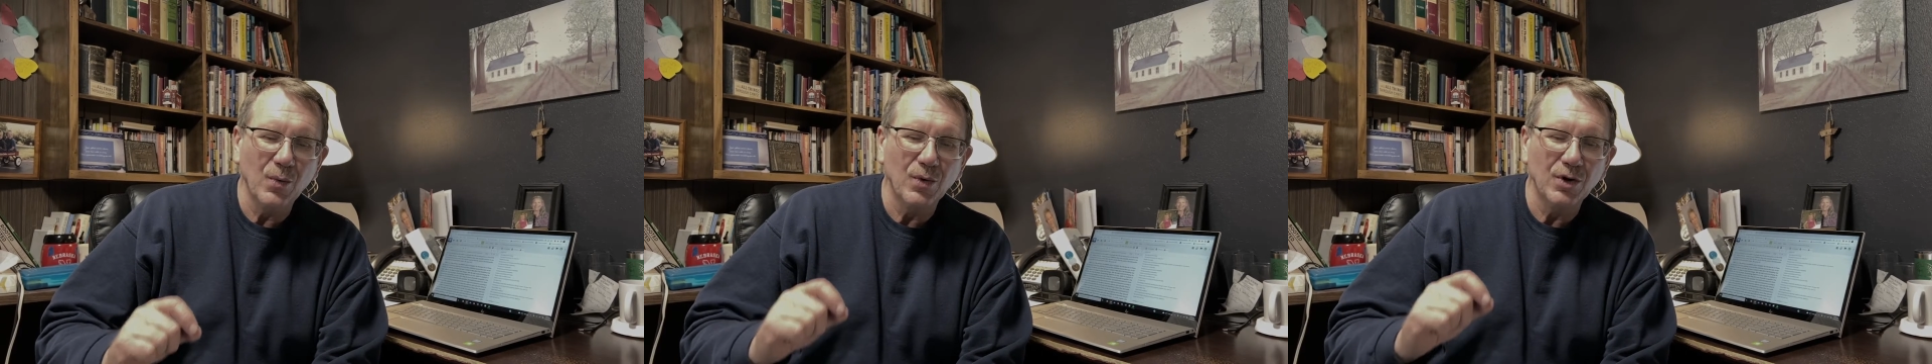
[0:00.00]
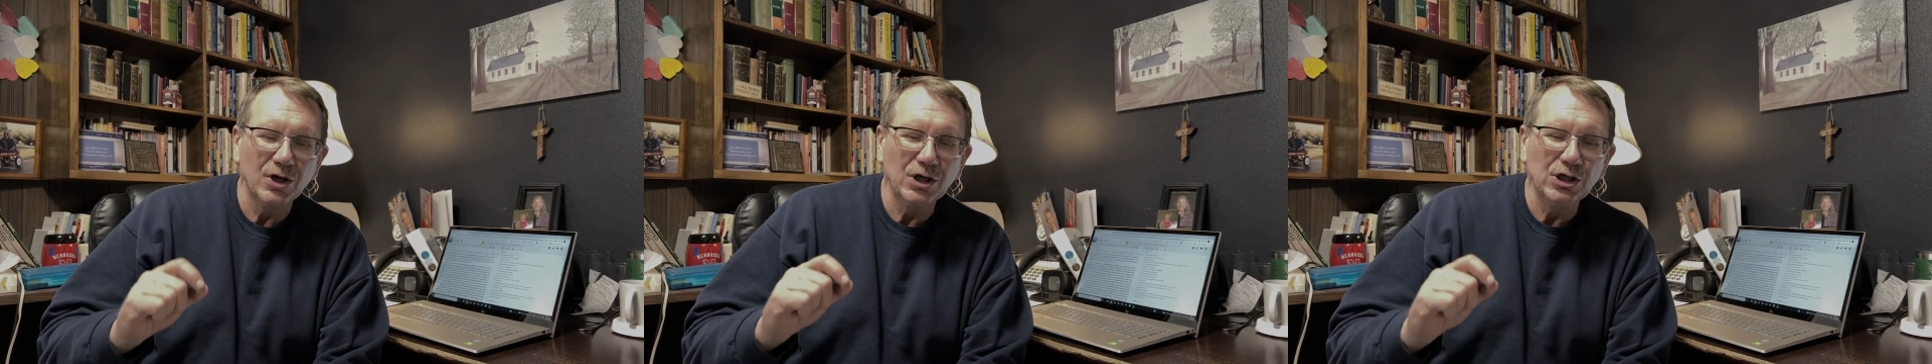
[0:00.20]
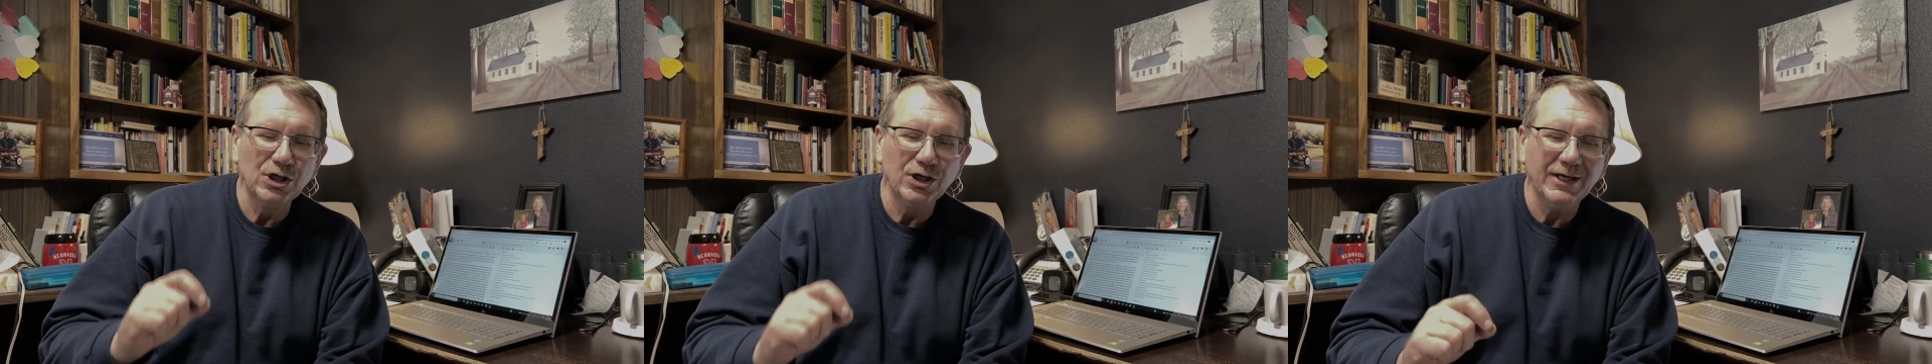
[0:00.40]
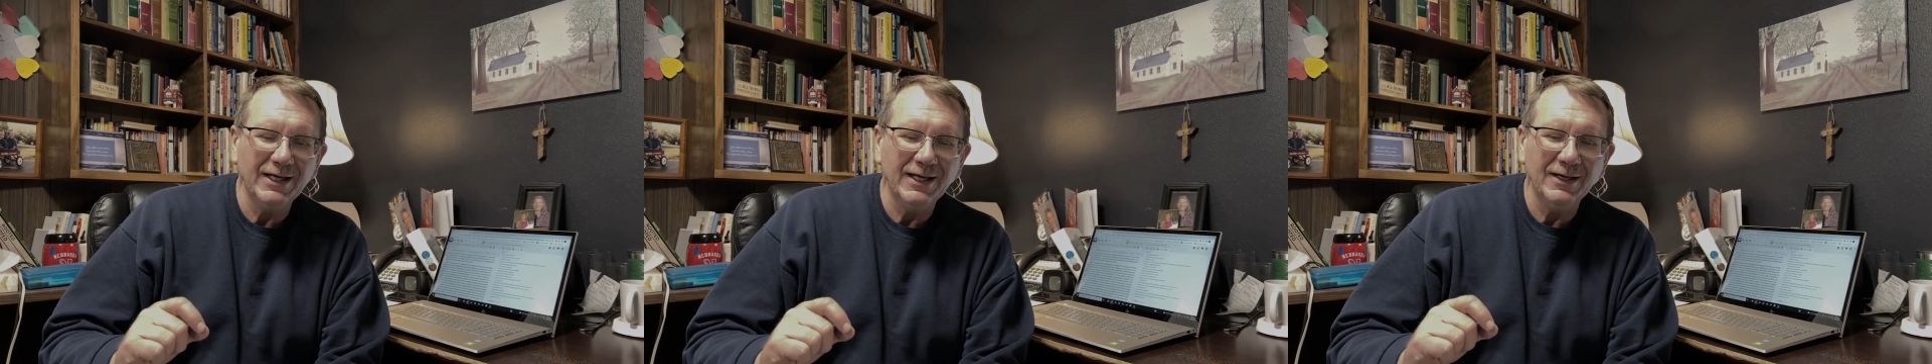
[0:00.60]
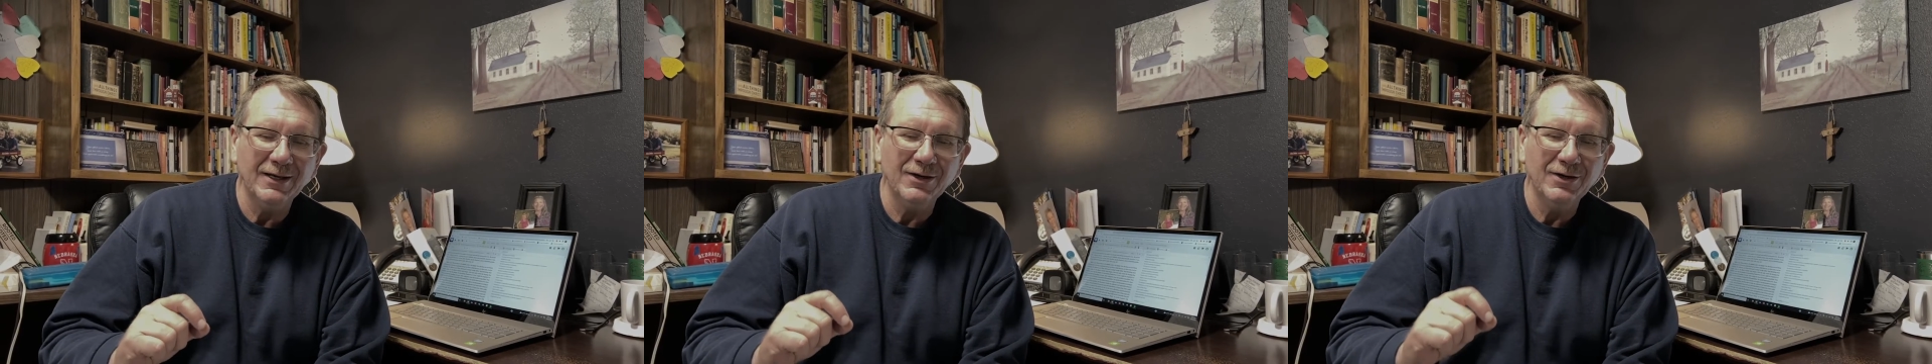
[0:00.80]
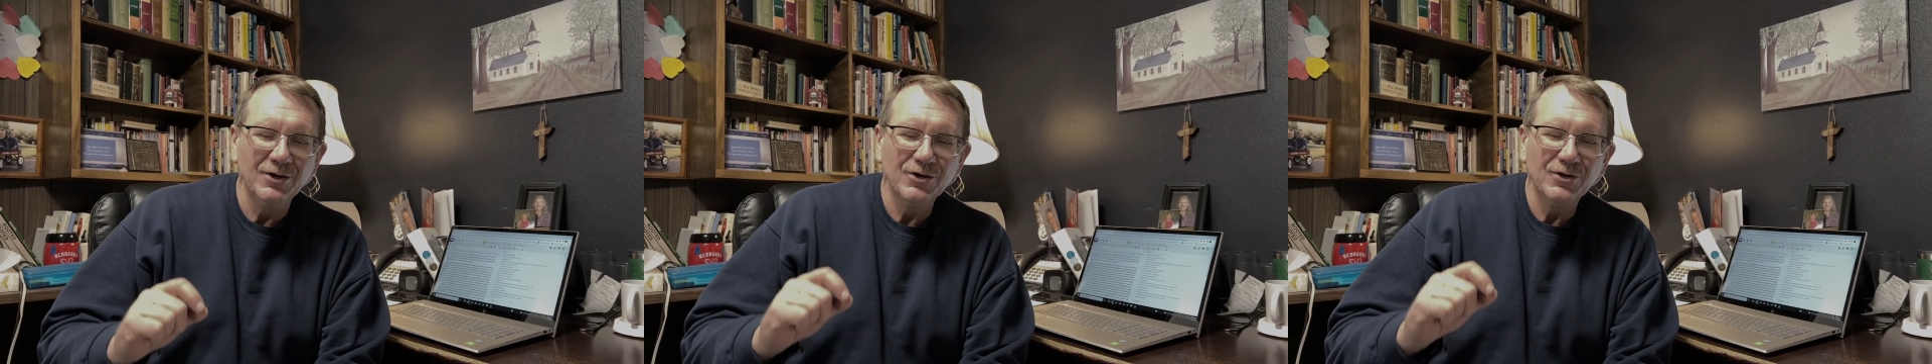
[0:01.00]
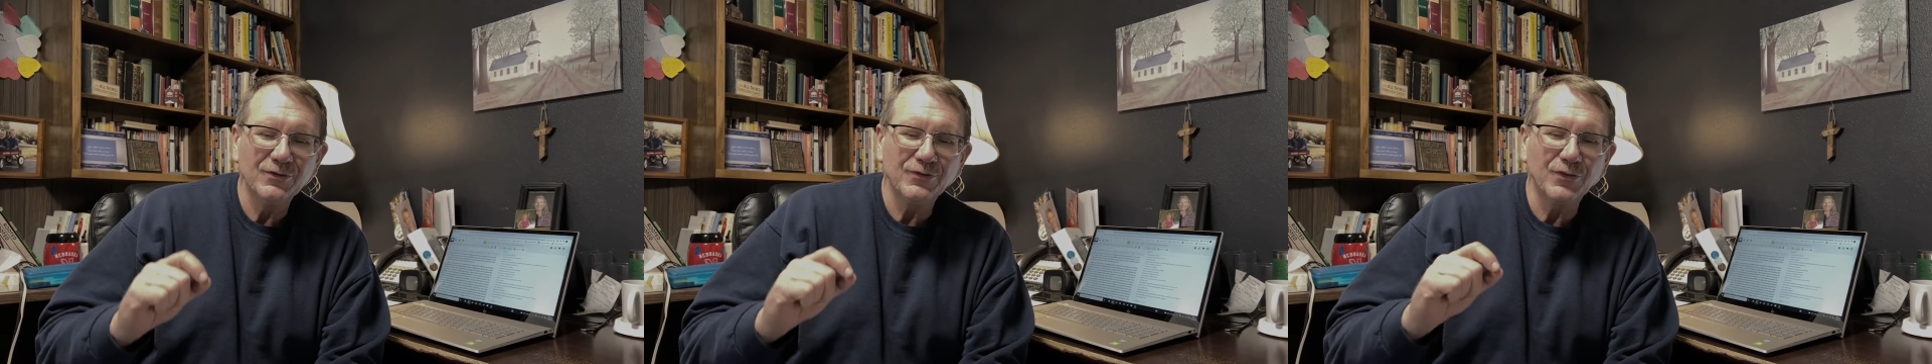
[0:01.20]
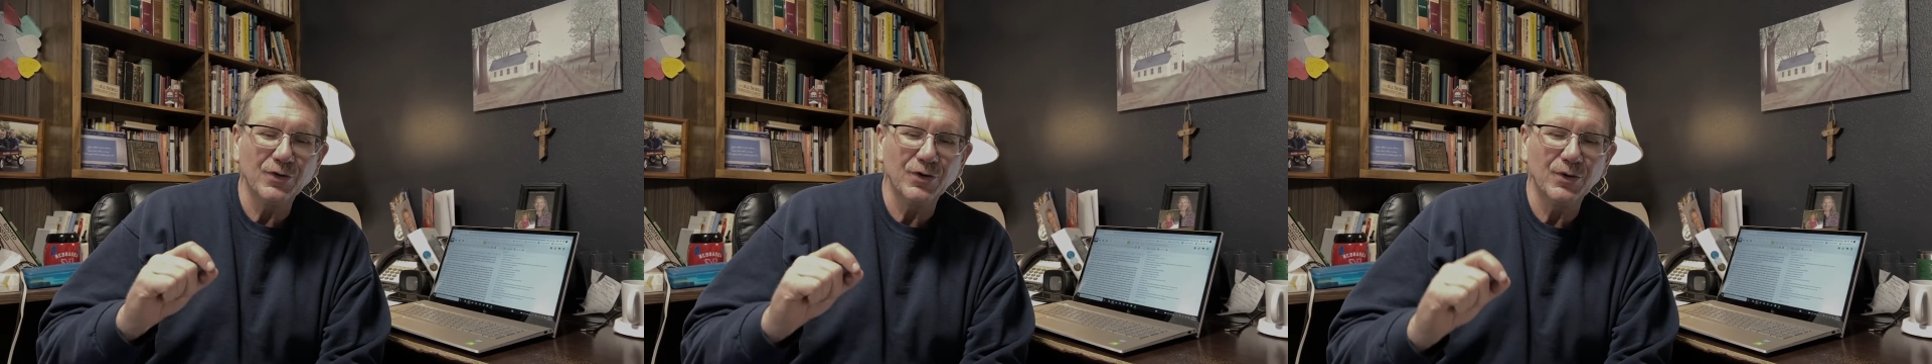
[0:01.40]
were looking
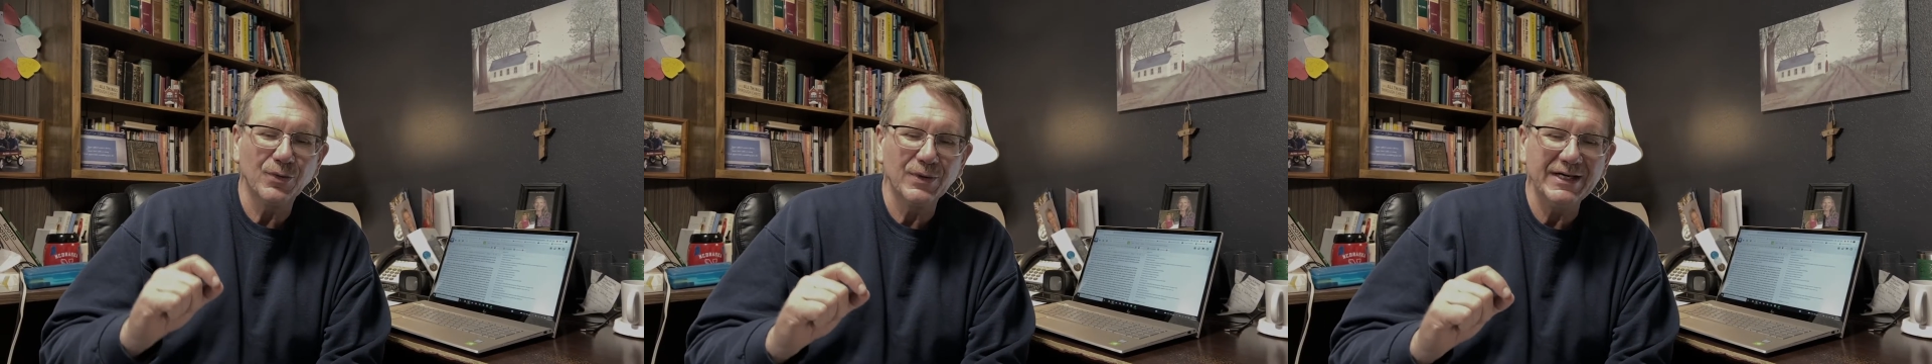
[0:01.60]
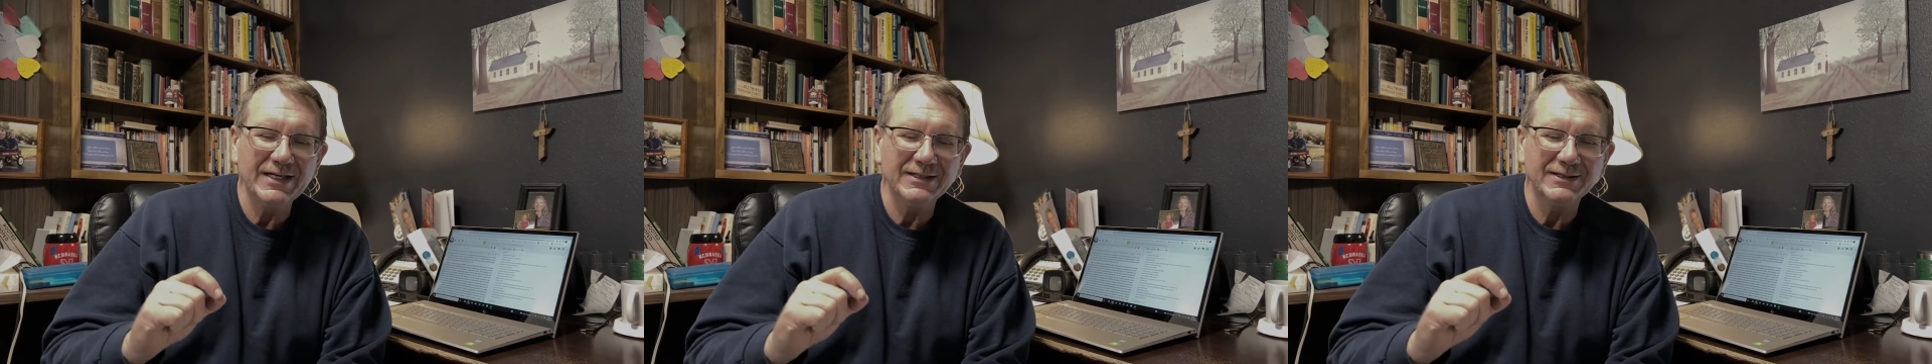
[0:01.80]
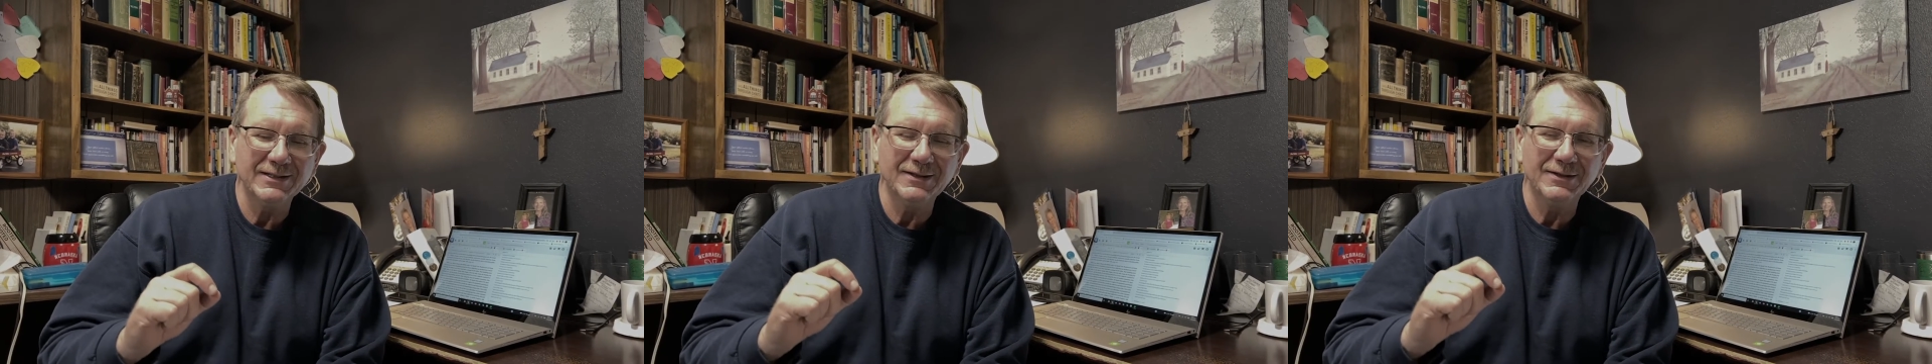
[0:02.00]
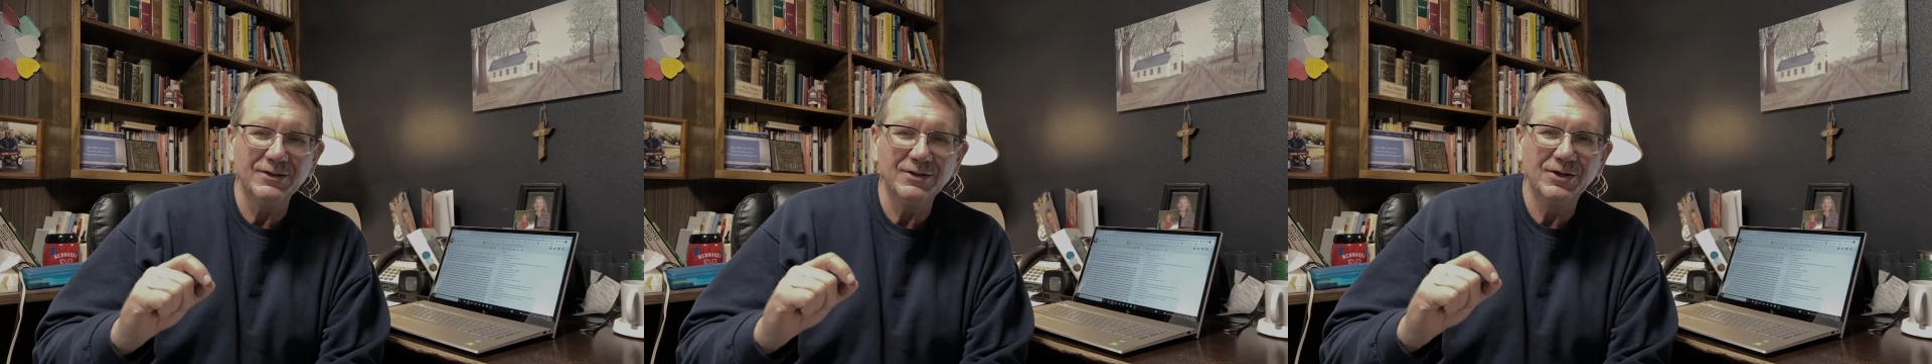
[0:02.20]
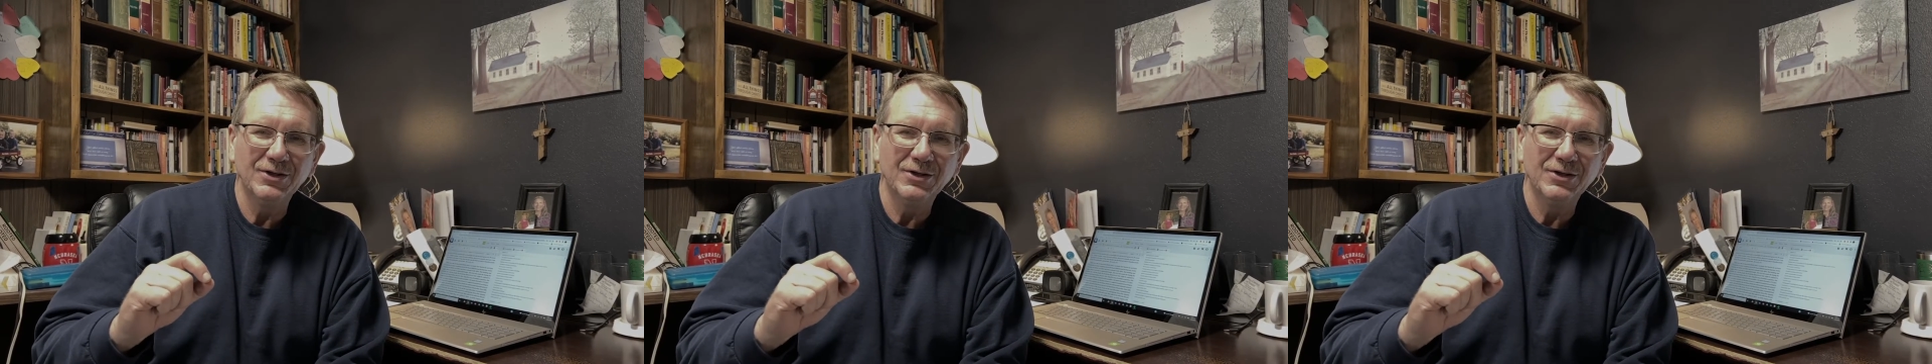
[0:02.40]
for a reason